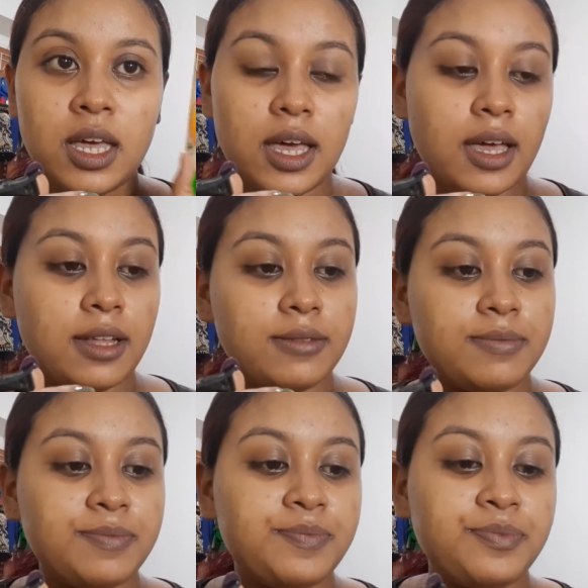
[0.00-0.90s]

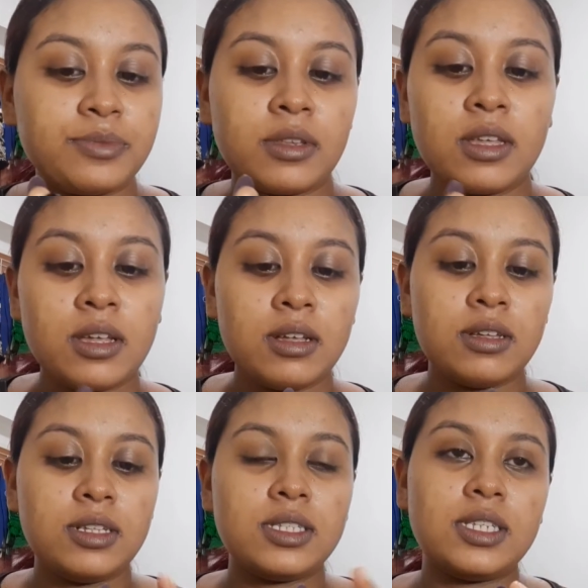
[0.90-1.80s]
and
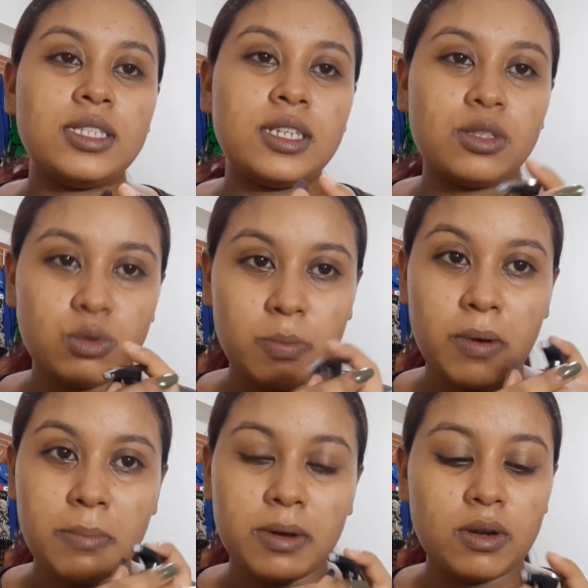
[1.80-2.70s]
it's easier to
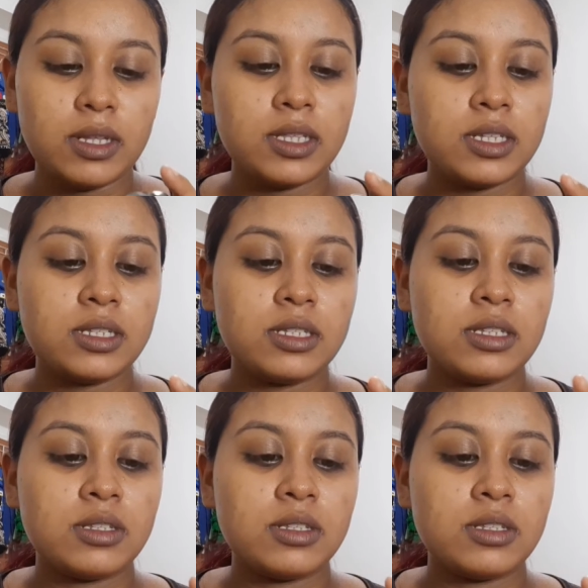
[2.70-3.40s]
pump out like this.